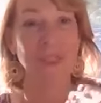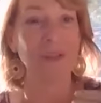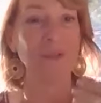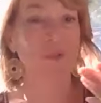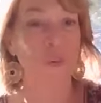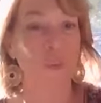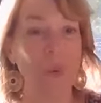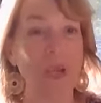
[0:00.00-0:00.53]
in
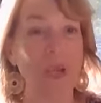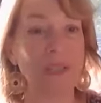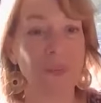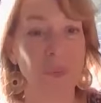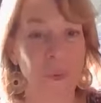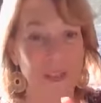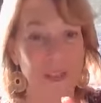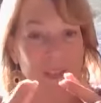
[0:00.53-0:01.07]
different
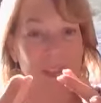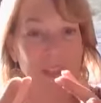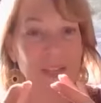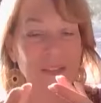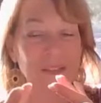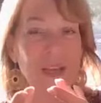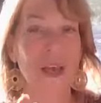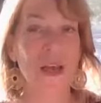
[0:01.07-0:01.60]
ways with the
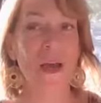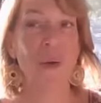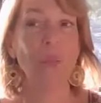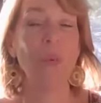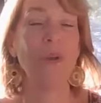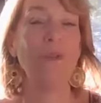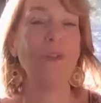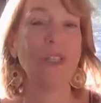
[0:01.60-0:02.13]
things
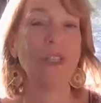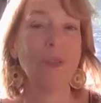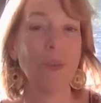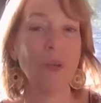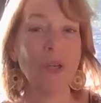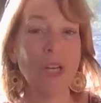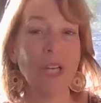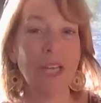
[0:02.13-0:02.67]
we've
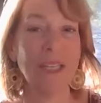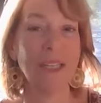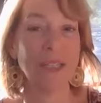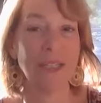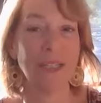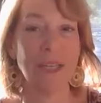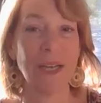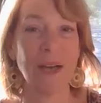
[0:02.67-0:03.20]

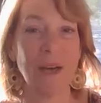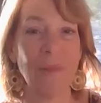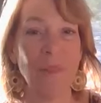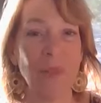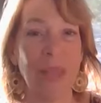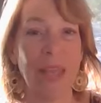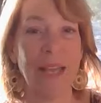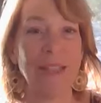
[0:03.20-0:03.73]
experienced.
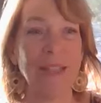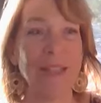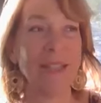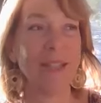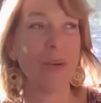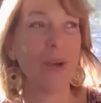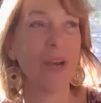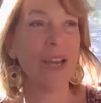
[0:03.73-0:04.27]
And
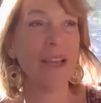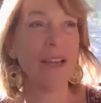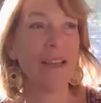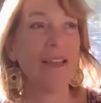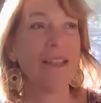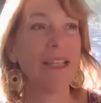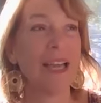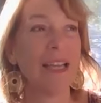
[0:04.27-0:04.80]
so
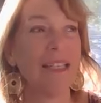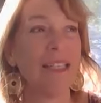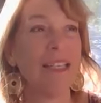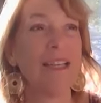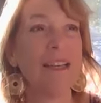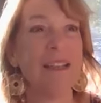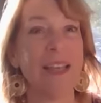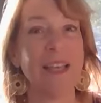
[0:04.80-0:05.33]
this
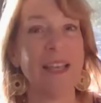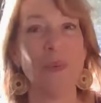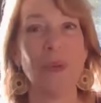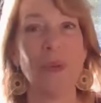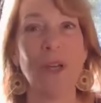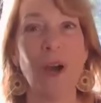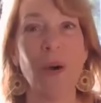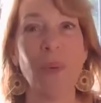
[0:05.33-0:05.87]
idea that you
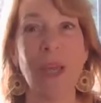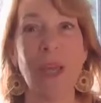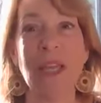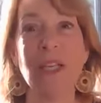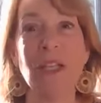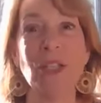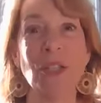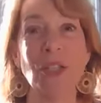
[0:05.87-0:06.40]
would go
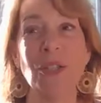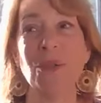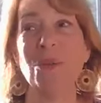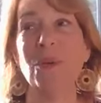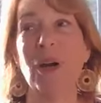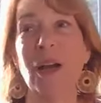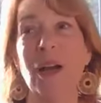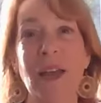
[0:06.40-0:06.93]

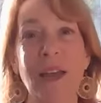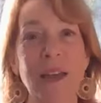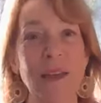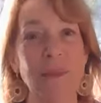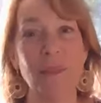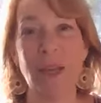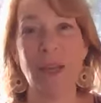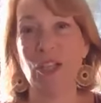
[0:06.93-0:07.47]
into
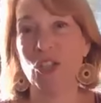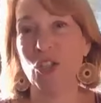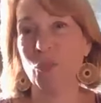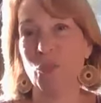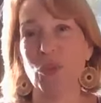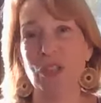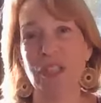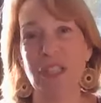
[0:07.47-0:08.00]
a
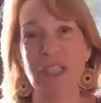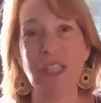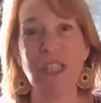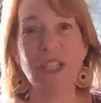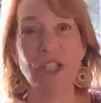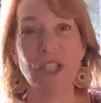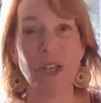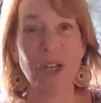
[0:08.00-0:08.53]
major
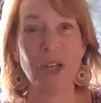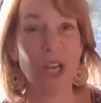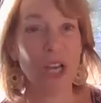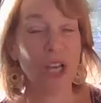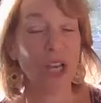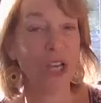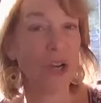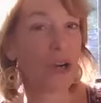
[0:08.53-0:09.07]
procedure
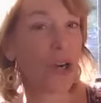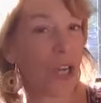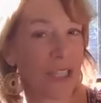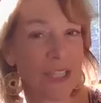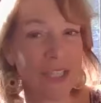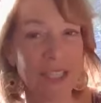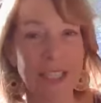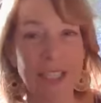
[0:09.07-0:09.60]

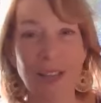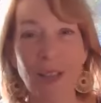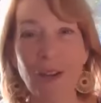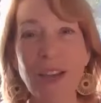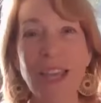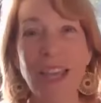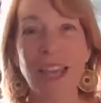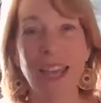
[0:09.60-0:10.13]
curiously
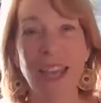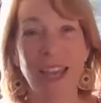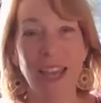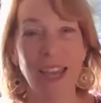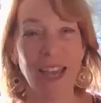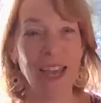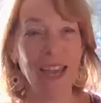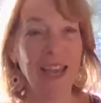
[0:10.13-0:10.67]
looking
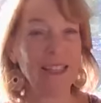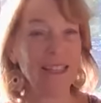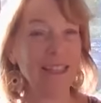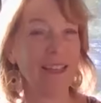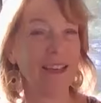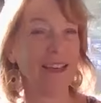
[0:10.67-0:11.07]
at